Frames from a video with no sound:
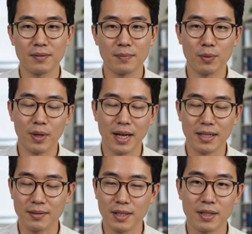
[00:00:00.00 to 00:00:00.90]
more
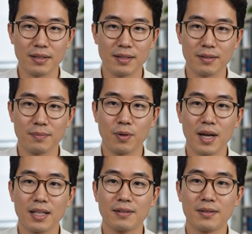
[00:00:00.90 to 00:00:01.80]
active than Earth, more
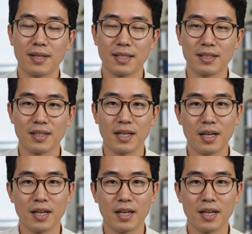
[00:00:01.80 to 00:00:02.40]
active than Venus,